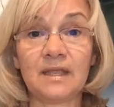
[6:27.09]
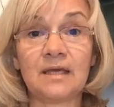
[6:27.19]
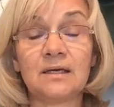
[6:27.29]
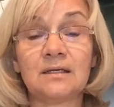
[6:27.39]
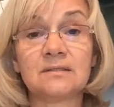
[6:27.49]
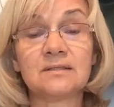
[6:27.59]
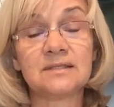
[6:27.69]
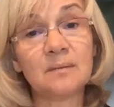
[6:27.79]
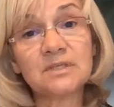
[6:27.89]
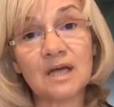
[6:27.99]
And
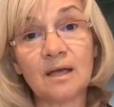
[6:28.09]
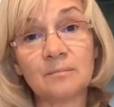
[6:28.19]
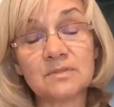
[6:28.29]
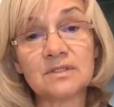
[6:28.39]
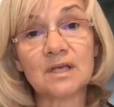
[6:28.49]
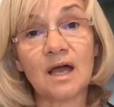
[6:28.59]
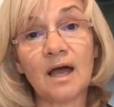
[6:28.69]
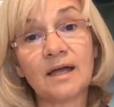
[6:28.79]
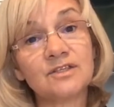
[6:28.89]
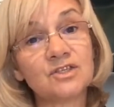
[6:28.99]
sometimes
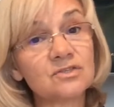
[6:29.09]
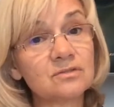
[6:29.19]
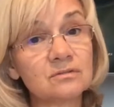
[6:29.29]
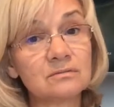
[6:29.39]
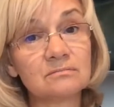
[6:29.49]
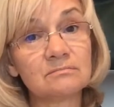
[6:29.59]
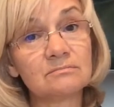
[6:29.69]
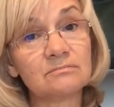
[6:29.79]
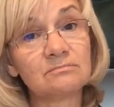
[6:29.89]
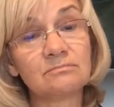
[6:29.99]
I just
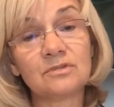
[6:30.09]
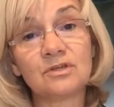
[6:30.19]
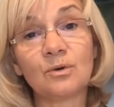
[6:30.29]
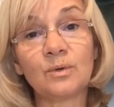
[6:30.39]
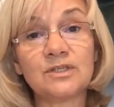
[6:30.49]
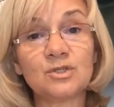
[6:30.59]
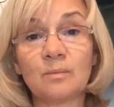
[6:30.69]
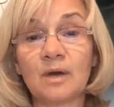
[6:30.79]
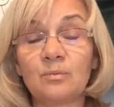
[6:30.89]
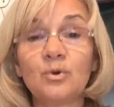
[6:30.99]
go
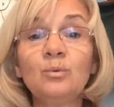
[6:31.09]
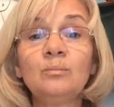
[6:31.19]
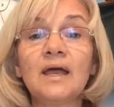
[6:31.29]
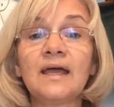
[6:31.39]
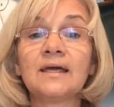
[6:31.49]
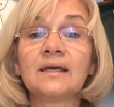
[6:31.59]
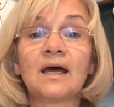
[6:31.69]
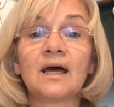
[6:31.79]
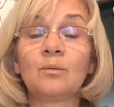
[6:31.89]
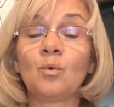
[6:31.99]
into my room and
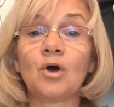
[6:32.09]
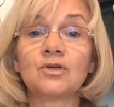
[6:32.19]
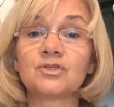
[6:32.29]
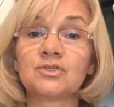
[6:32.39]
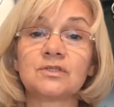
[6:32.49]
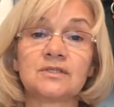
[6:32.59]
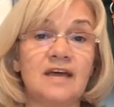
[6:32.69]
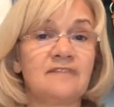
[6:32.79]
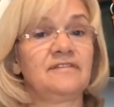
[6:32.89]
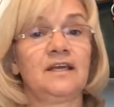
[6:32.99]
I watch
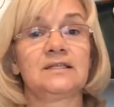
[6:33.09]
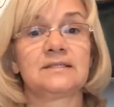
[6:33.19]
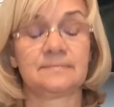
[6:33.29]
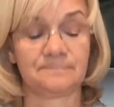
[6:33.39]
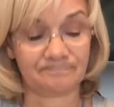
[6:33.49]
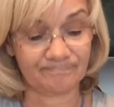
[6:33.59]
Netflix.